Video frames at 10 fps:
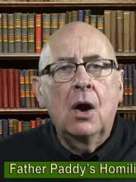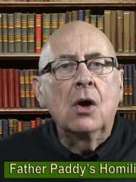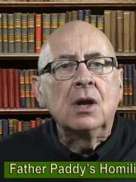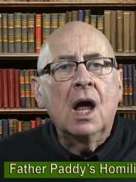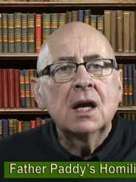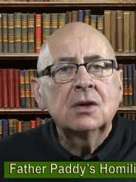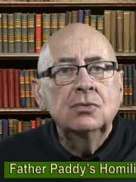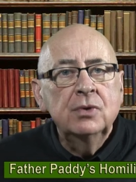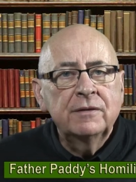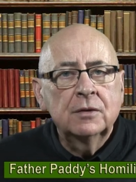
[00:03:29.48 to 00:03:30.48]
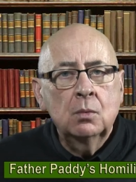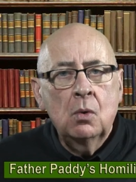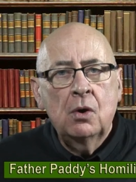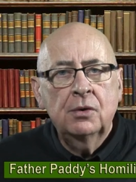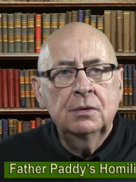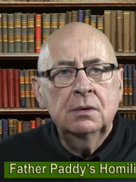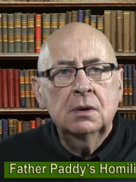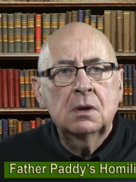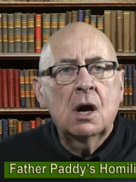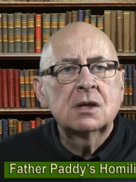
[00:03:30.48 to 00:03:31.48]
Unlike river water,
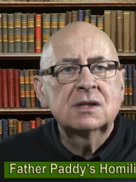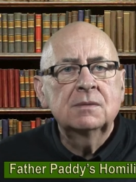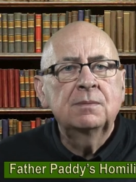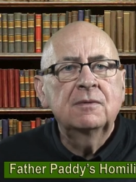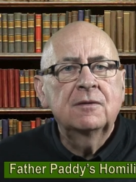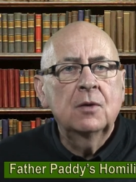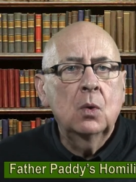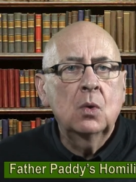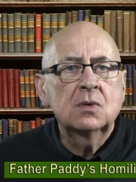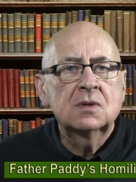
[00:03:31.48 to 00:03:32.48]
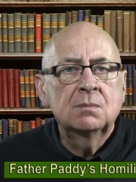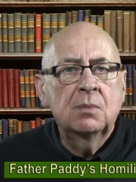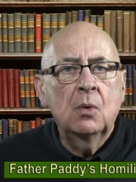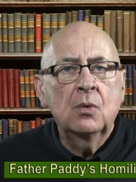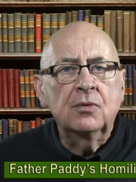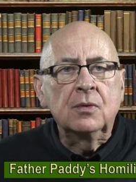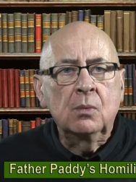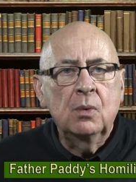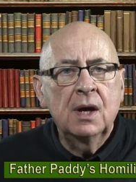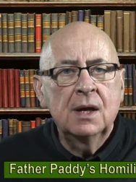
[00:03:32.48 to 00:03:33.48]
gossip flows both
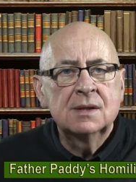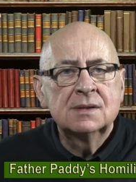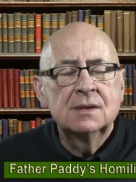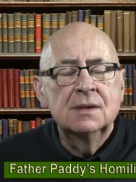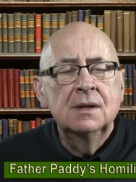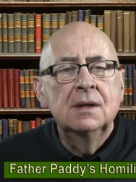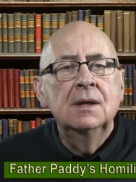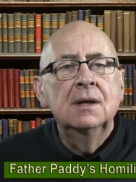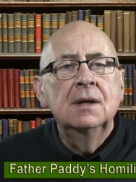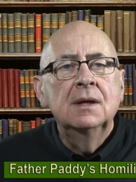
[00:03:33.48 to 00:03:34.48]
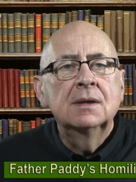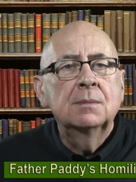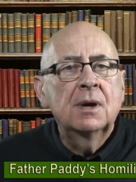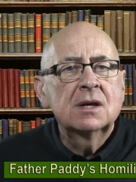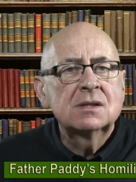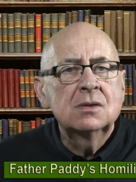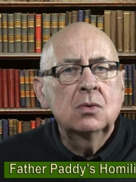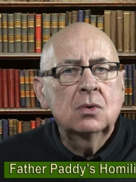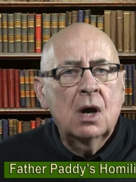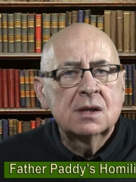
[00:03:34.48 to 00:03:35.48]
ways. The person
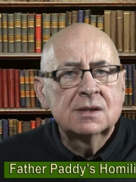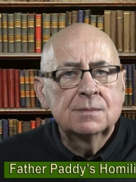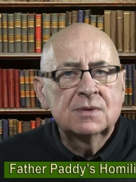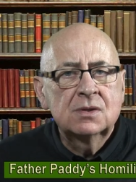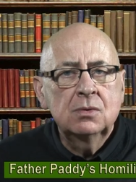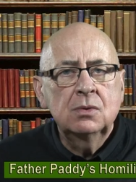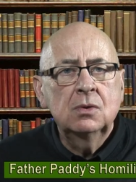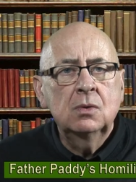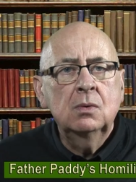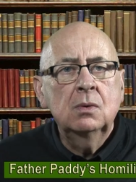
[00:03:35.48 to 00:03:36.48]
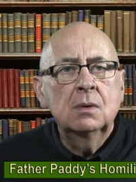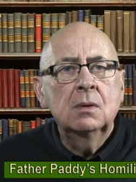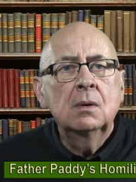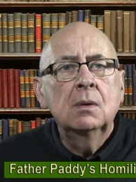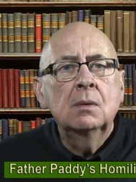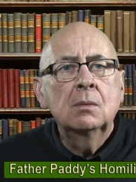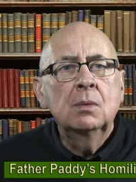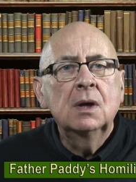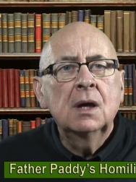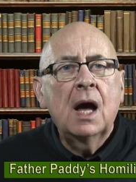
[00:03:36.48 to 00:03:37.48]
who gossips to you
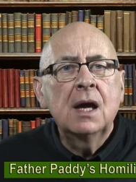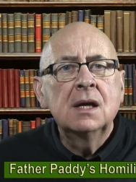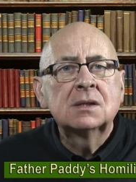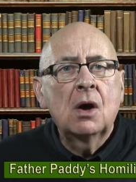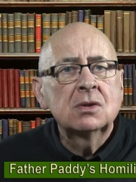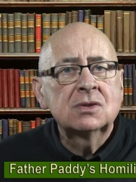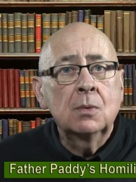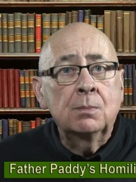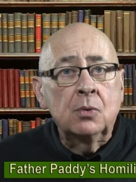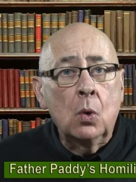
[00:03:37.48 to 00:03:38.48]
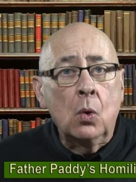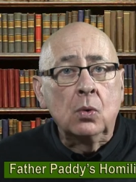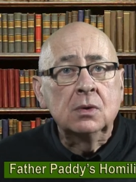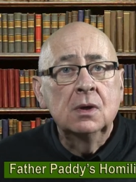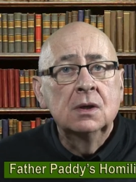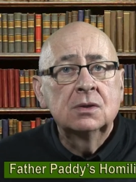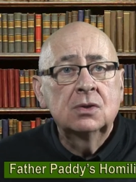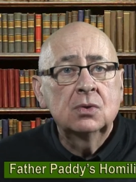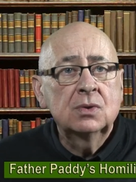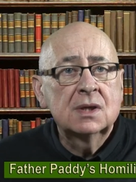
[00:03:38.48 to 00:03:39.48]
is also prone to
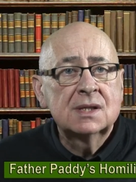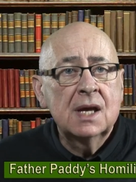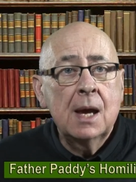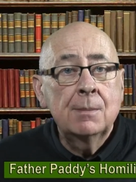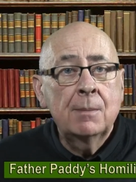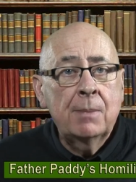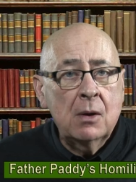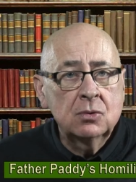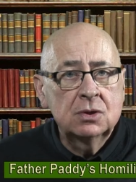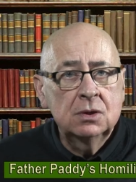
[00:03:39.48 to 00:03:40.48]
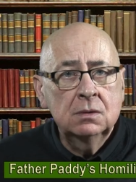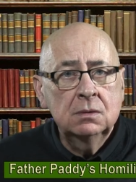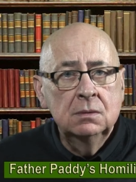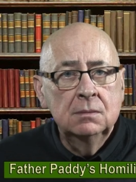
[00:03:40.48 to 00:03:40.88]
do the same about you.